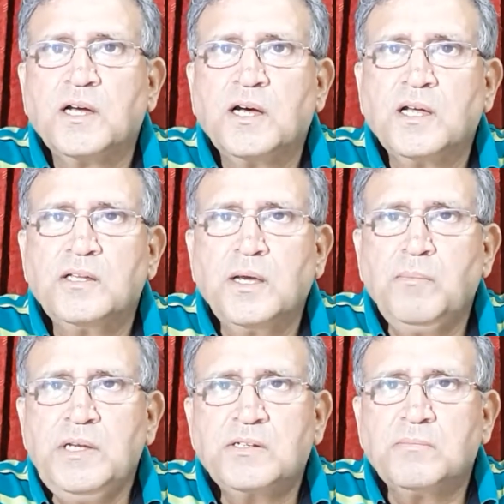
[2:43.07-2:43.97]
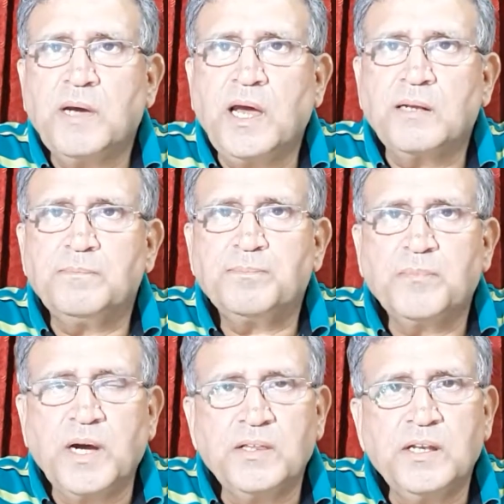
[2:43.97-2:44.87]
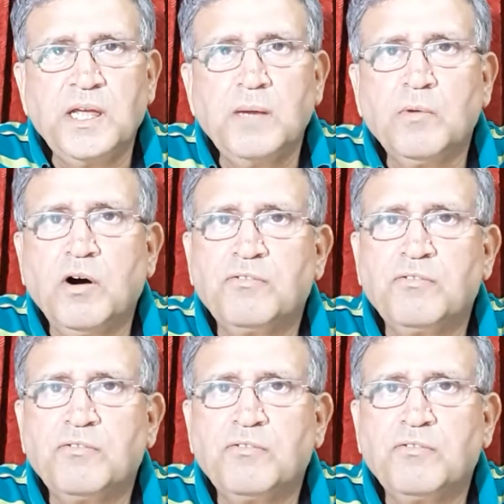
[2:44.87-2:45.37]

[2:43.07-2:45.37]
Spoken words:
they meet a man by the name